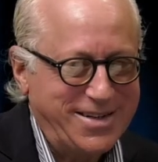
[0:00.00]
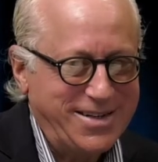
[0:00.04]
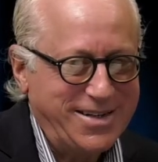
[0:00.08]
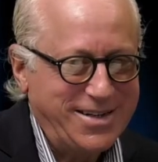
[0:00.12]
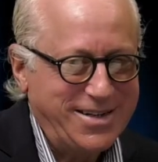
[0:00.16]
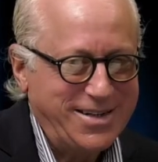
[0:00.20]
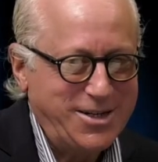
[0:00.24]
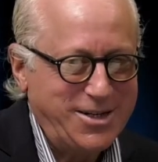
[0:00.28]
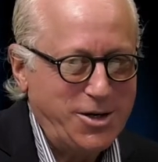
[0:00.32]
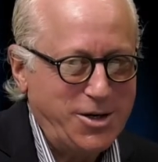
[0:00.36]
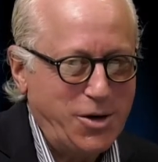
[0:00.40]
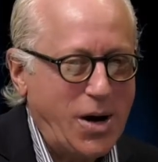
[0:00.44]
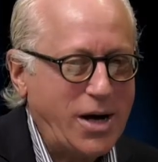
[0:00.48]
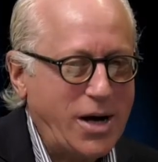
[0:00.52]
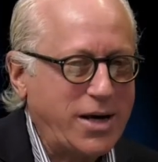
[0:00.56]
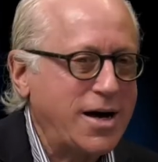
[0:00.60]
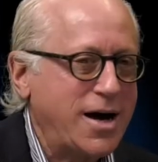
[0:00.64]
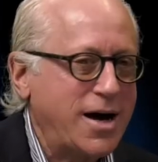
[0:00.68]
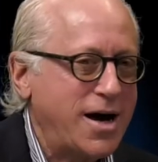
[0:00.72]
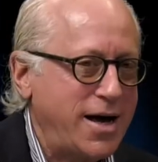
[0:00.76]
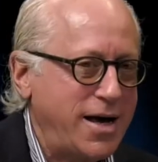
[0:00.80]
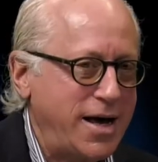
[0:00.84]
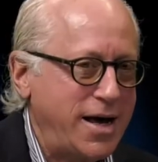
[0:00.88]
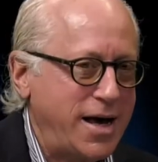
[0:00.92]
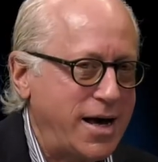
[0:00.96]
I
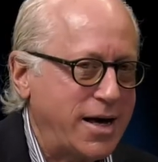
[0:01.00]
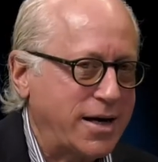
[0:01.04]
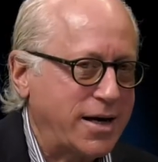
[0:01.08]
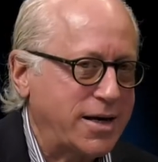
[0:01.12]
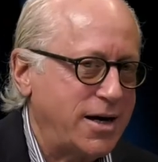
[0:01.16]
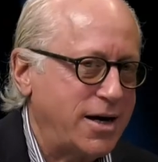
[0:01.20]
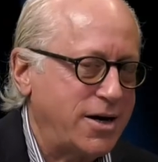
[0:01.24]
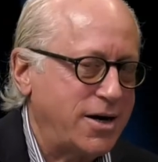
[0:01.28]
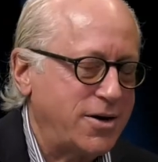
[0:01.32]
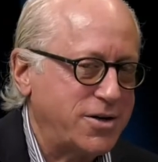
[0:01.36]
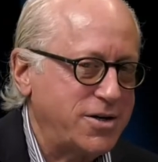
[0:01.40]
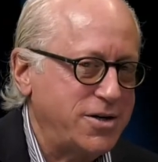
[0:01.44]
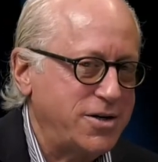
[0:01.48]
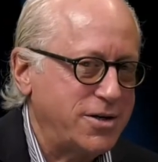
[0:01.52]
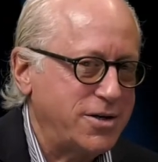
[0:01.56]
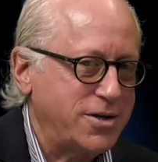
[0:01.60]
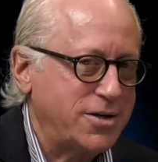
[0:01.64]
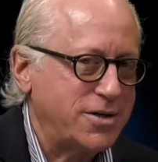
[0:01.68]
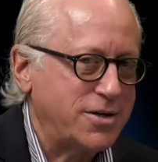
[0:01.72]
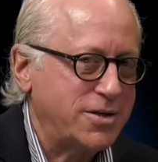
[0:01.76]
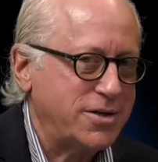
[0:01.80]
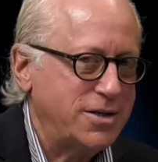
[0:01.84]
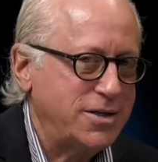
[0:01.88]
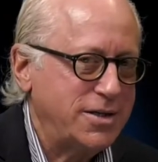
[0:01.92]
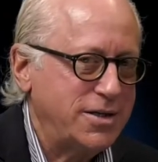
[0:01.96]
kayak out
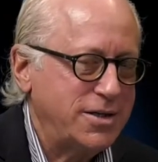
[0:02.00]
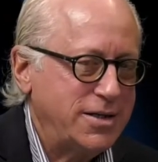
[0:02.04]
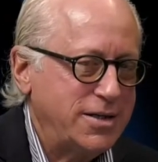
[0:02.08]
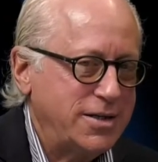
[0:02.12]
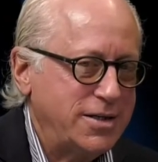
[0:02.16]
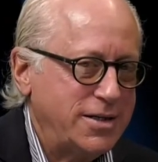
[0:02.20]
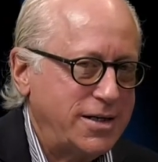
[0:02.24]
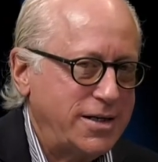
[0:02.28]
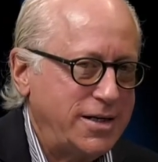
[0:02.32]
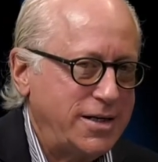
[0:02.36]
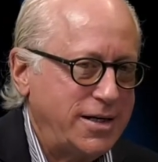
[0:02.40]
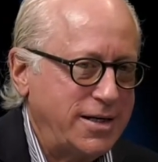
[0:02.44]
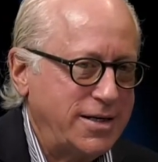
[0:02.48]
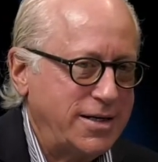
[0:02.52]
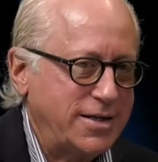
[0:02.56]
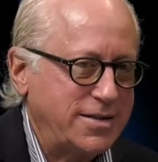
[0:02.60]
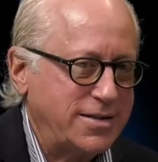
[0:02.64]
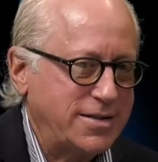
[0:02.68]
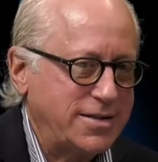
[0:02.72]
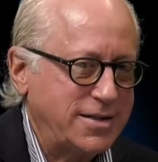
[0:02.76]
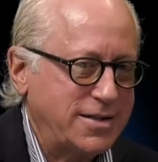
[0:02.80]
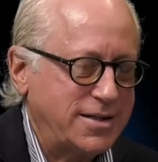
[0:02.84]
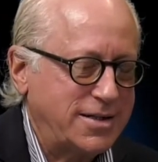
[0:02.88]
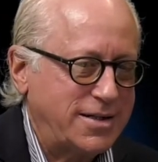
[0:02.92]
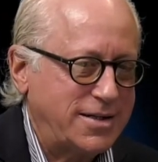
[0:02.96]
here, and
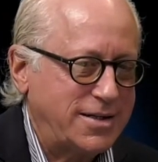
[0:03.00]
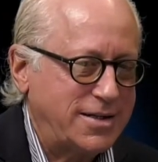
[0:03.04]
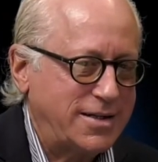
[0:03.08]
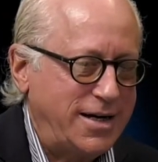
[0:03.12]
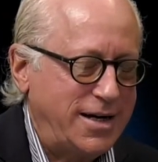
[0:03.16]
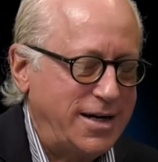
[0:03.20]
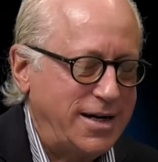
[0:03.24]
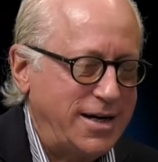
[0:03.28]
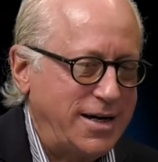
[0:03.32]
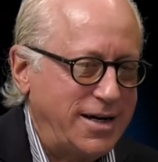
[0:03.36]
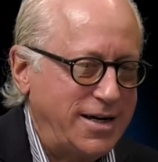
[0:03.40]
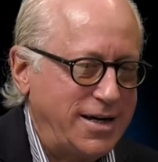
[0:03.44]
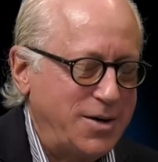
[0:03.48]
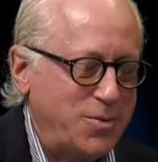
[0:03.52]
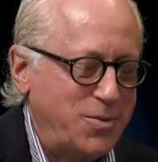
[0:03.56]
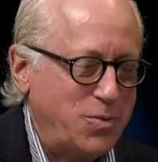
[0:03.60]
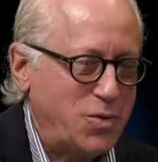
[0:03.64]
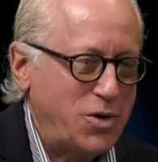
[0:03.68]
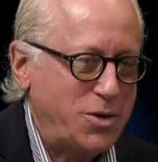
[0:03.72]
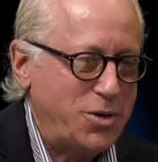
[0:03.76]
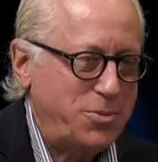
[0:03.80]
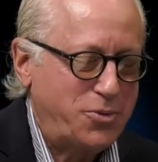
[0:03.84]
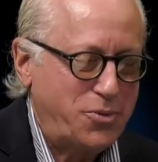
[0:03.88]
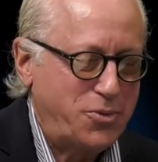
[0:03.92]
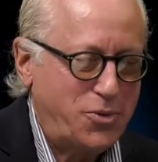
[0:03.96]
at
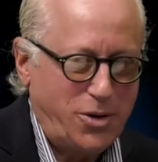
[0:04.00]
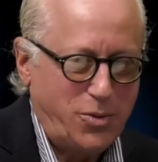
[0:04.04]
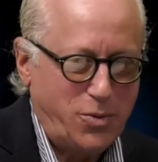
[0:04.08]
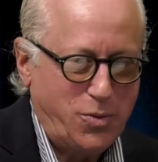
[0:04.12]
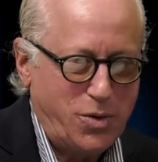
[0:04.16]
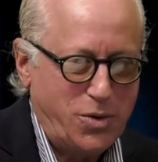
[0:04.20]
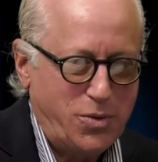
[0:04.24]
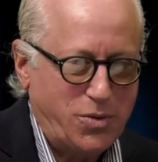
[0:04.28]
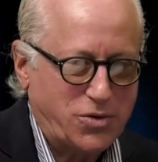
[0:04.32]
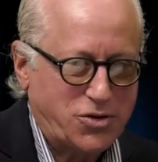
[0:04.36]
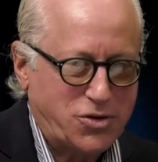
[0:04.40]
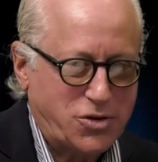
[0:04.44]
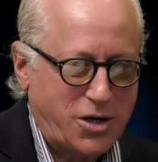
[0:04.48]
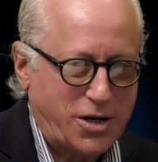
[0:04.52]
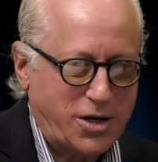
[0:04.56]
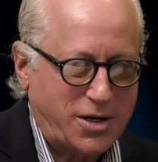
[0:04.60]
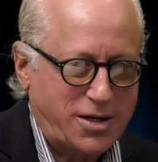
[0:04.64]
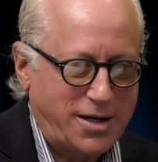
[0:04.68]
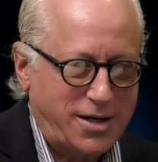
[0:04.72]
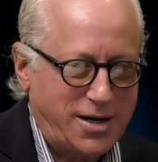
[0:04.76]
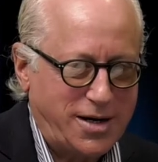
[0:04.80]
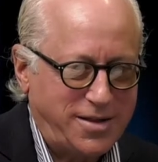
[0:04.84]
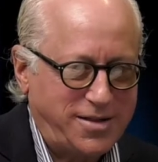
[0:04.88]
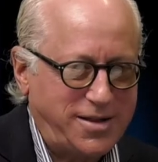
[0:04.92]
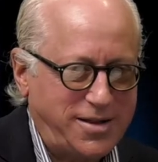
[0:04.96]
one point we were
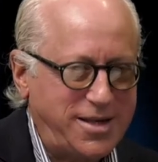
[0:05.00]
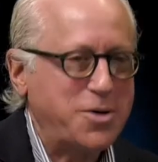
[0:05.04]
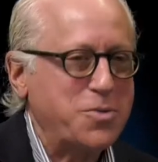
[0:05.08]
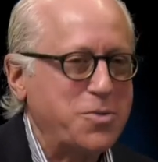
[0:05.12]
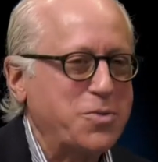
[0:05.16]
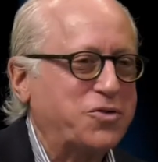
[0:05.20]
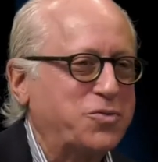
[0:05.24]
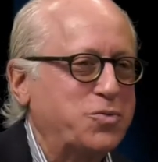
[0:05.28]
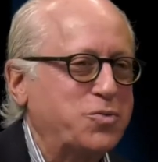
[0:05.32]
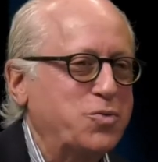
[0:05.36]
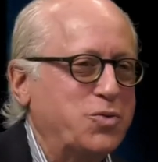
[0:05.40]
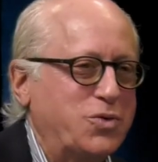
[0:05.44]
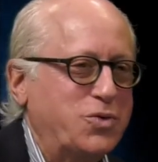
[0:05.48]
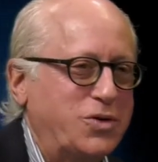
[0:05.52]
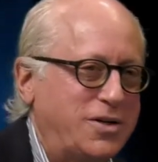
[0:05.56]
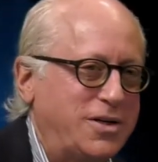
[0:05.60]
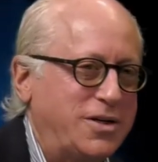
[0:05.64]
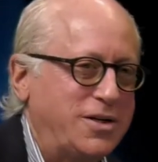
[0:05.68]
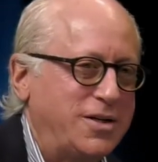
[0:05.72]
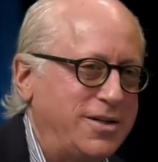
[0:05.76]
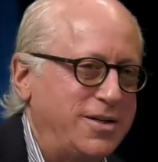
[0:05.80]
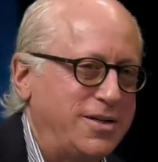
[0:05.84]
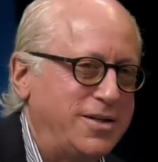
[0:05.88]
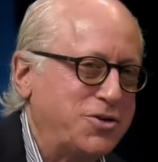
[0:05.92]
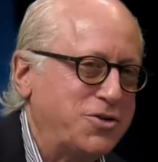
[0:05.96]
talking, I think it was
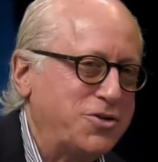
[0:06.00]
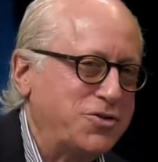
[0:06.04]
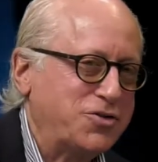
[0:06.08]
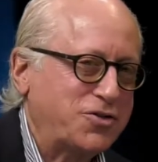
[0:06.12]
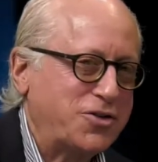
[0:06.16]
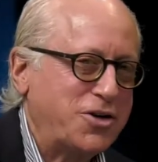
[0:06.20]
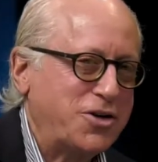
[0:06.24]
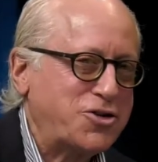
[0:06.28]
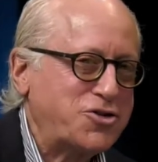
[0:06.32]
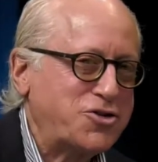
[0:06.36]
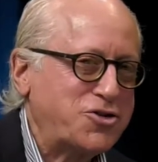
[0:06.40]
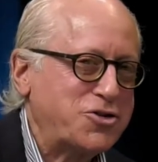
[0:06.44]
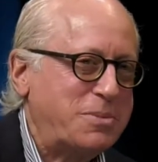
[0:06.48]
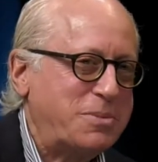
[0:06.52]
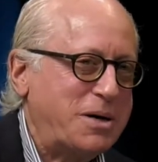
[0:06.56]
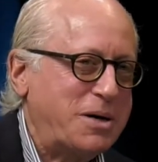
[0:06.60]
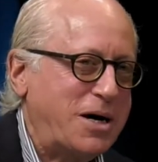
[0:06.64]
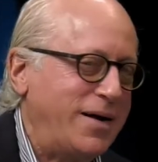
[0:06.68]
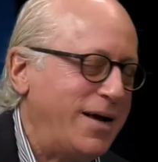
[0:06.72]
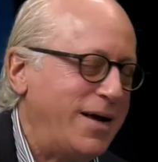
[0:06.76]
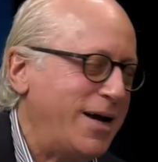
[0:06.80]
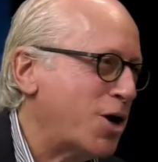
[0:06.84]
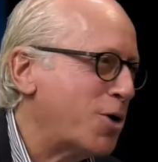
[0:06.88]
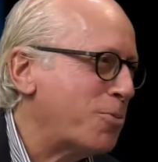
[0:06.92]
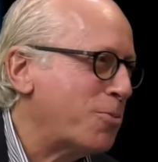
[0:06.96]
in a discussion
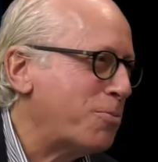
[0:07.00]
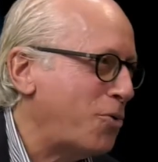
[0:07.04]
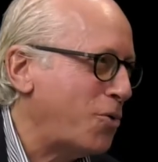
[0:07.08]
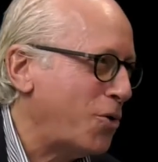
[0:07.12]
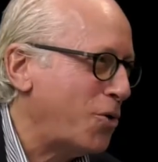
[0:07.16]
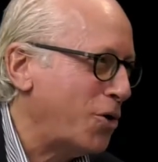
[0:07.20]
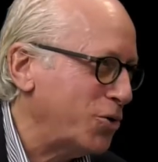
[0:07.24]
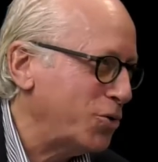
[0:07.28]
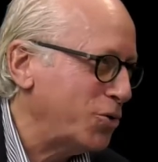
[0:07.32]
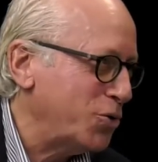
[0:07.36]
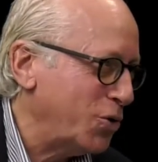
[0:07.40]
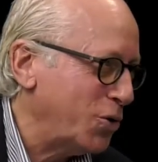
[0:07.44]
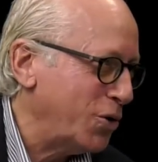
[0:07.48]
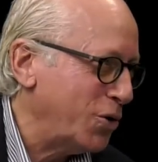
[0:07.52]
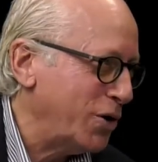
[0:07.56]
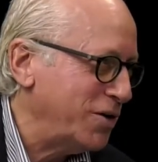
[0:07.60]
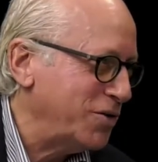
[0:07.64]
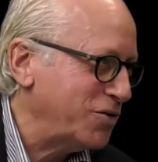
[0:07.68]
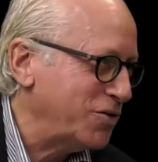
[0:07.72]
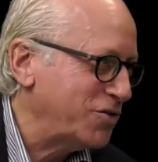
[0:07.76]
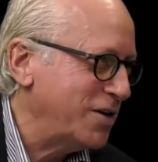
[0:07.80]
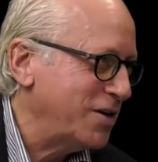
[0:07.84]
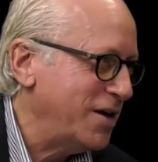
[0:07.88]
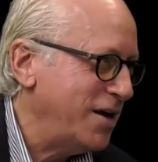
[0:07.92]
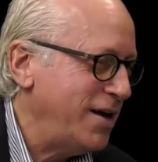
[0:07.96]
about airport
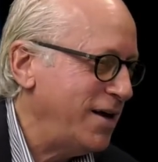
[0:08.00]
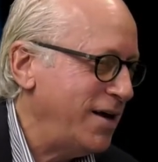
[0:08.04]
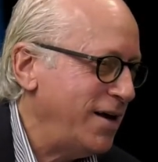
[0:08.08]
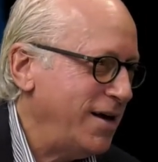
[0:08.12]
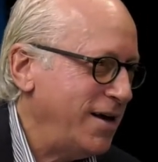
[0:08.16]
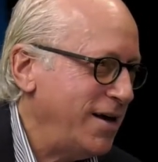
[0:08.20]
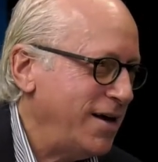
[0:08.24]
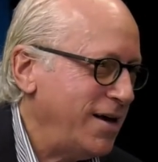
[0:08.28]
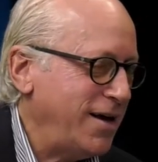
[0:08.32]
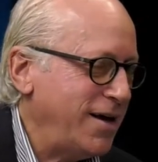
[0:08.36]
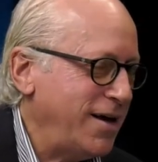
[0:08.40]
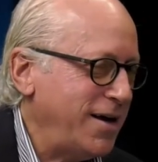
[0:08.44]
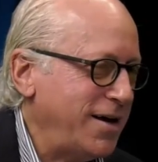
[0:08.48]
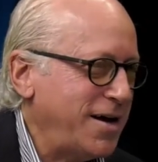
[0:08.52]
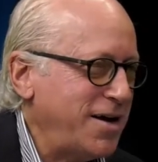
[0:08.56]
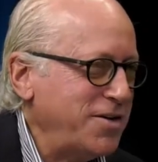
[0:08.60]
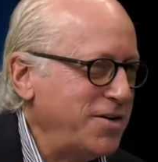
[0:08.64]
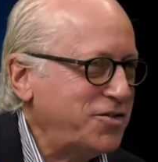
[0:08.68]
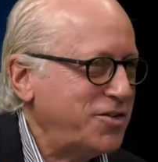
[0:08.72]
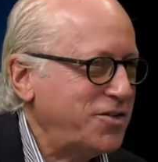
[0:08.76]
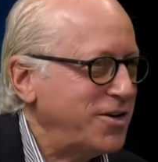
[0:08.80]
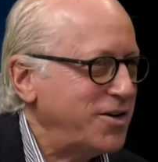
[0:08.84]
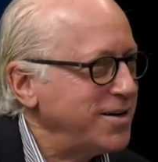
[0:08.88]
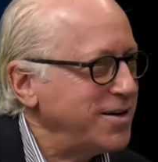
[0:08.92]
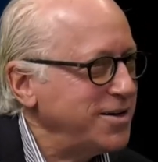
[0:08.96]
noise, and I
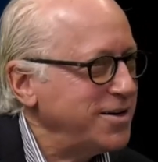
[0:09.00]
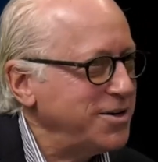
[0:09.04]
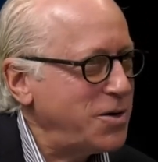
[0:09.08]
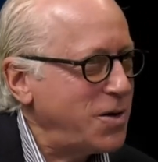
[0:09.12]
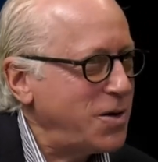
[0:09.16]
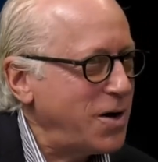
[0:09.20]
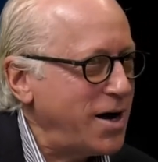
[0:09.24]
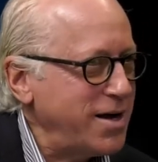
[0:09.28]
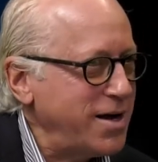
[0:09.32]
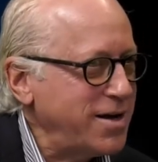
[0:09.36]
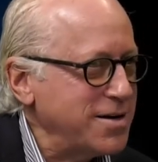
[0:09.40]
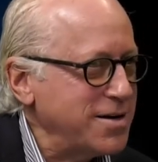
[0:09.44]
said, I can